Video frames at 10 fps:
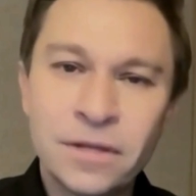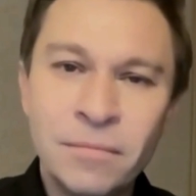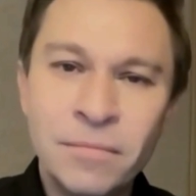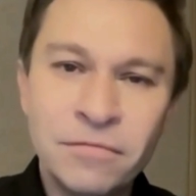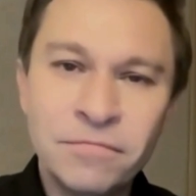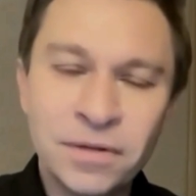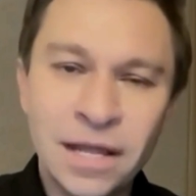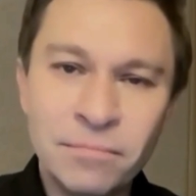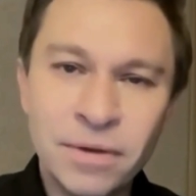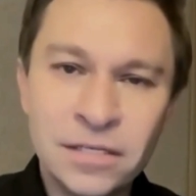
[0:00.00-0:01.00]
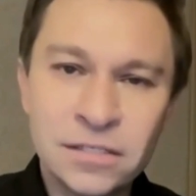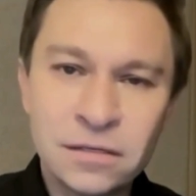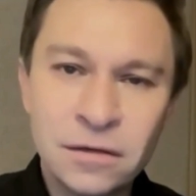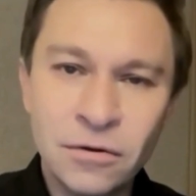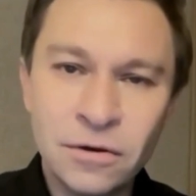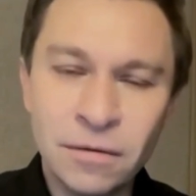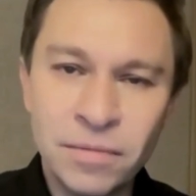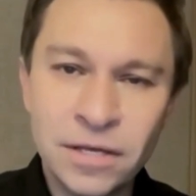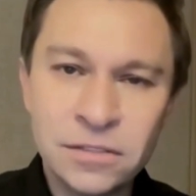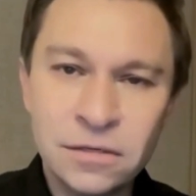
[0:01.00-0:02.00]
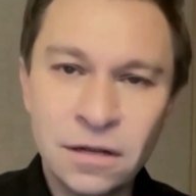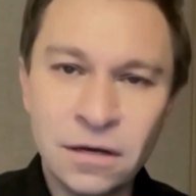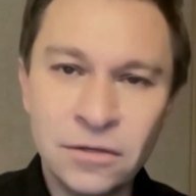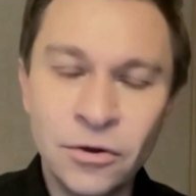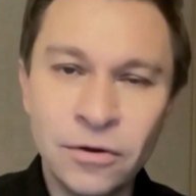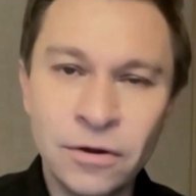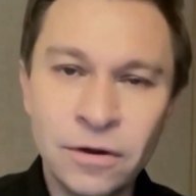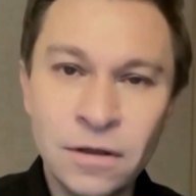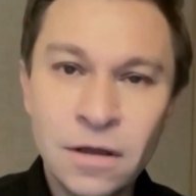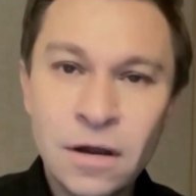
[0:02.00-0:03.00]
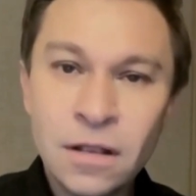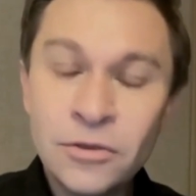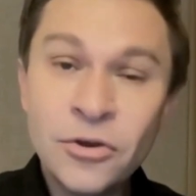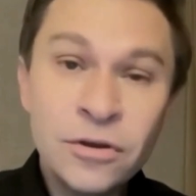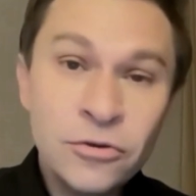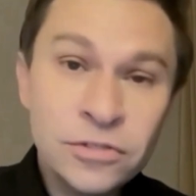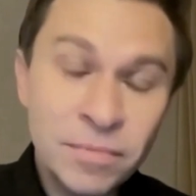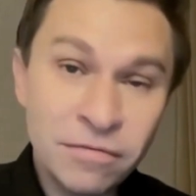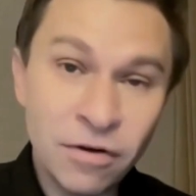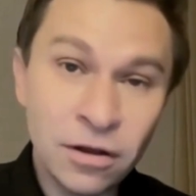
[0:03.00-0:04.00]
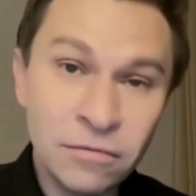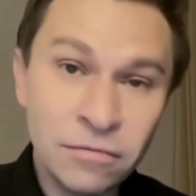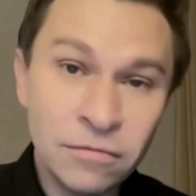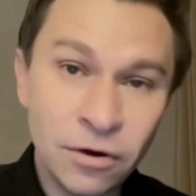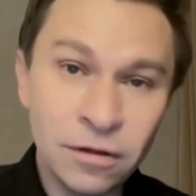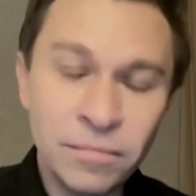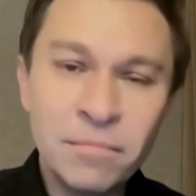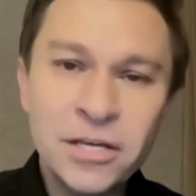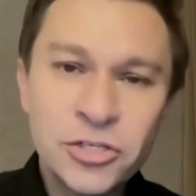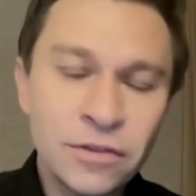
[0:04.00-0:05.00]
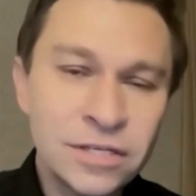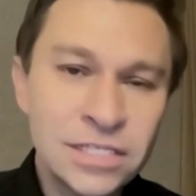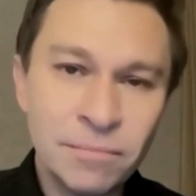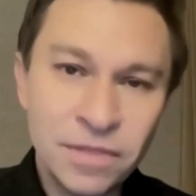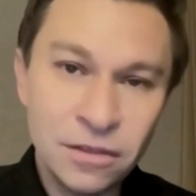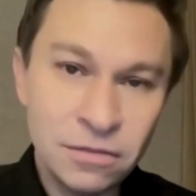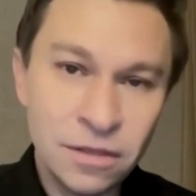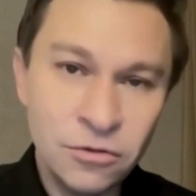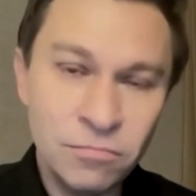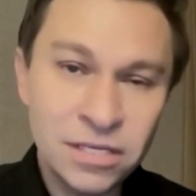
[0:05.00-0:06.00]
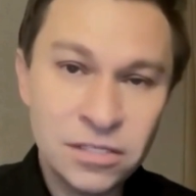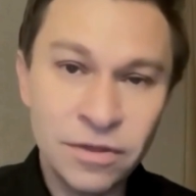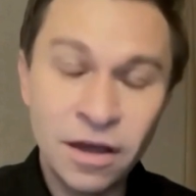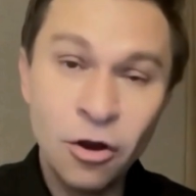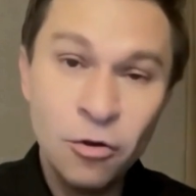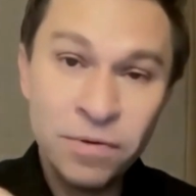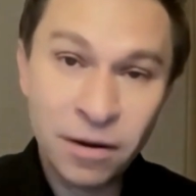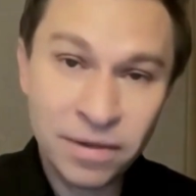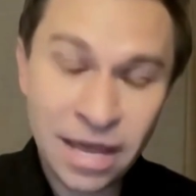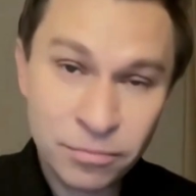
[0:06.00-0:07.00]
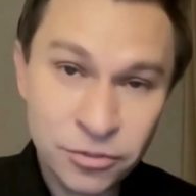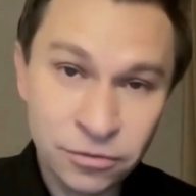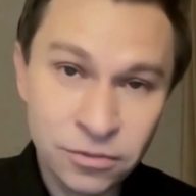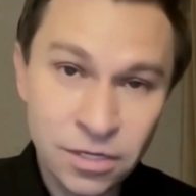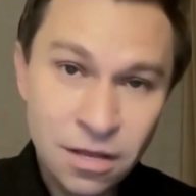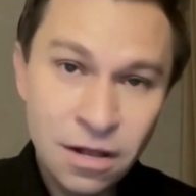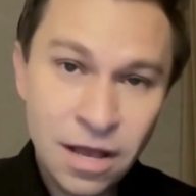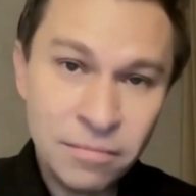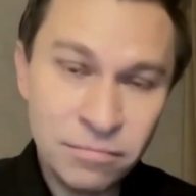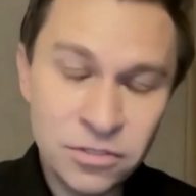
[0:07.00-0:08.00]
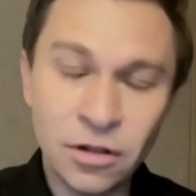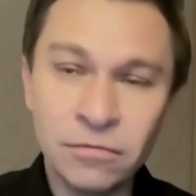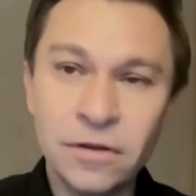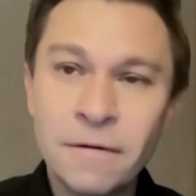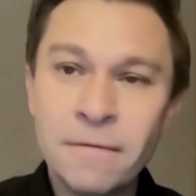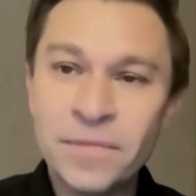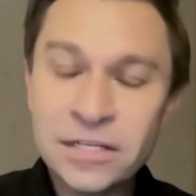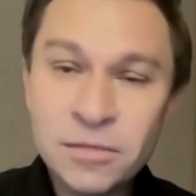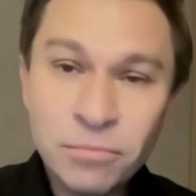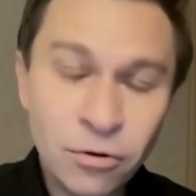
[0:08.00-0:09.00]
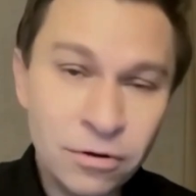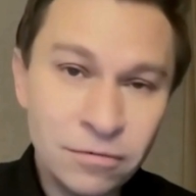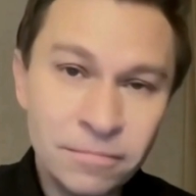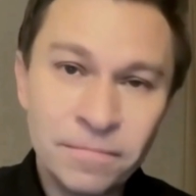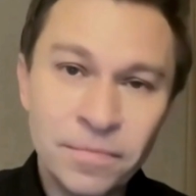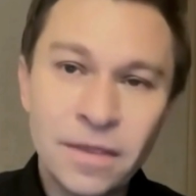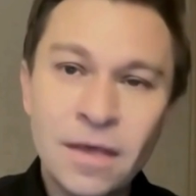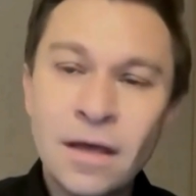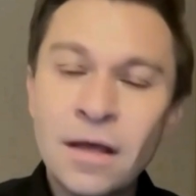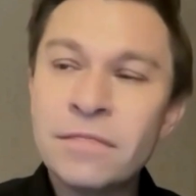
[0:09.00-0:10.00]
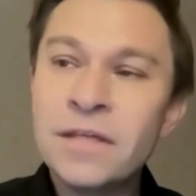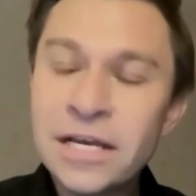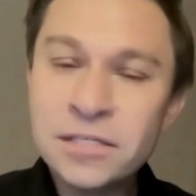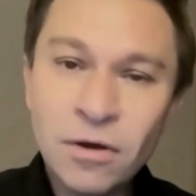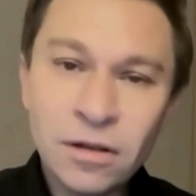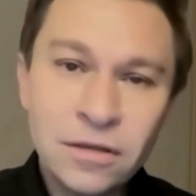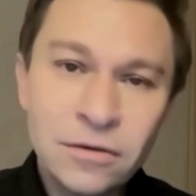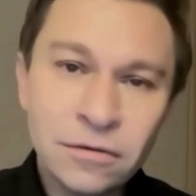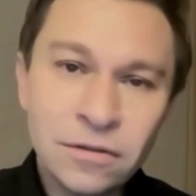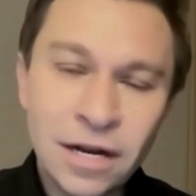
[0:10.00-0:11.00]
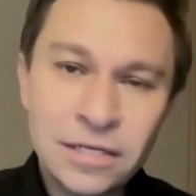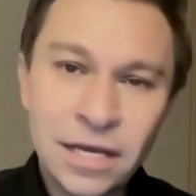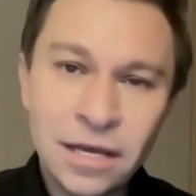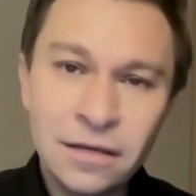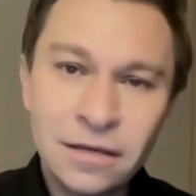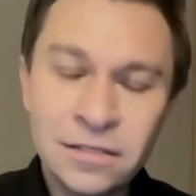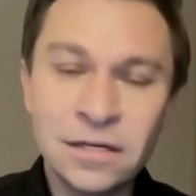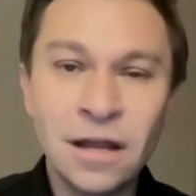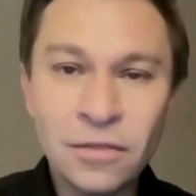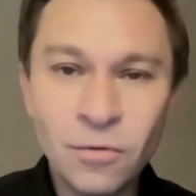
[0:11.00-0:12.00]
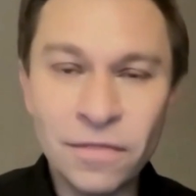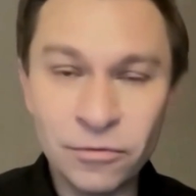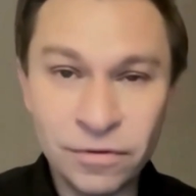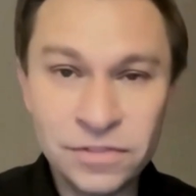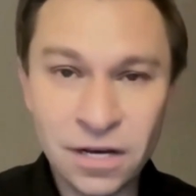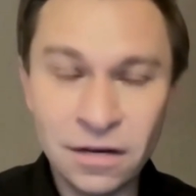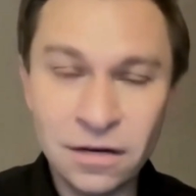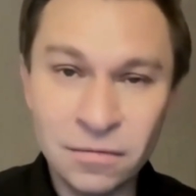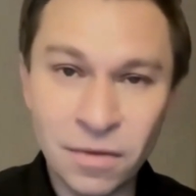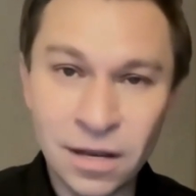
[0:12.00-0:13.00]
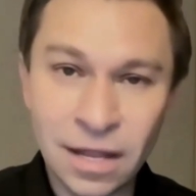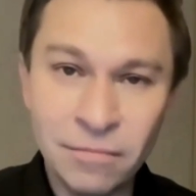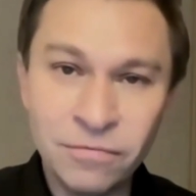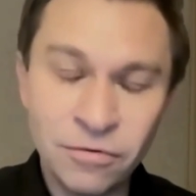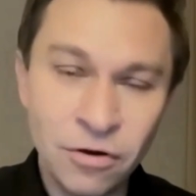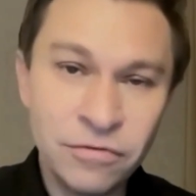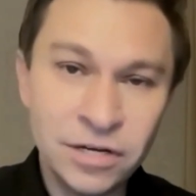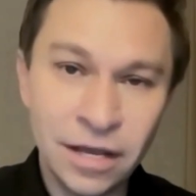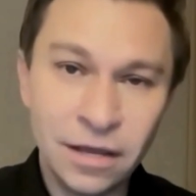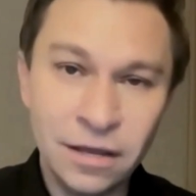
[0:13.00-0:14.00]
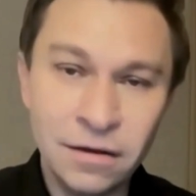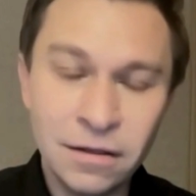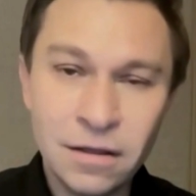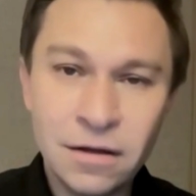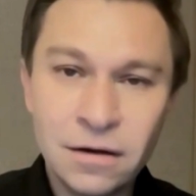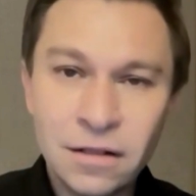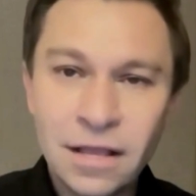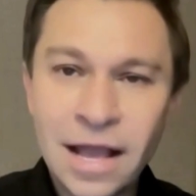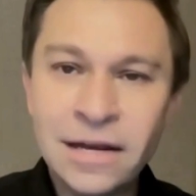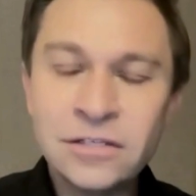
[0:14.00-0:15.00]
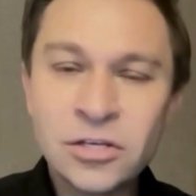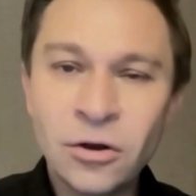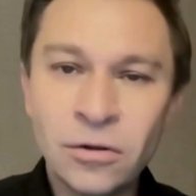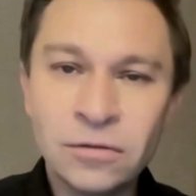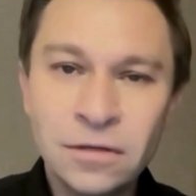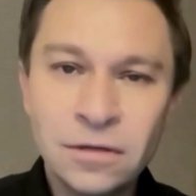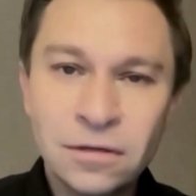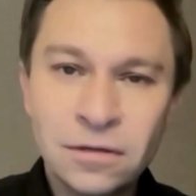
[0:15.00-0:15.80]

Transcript: a bit of plant-based, coconut-based uh, yogurt. You can use a bit of olive oil, but make sure there's something that you mix it with. I open up capsules and dissolve it. That's important. The next molecule that I take is another one that we've studied in my lab for over a decade and it's called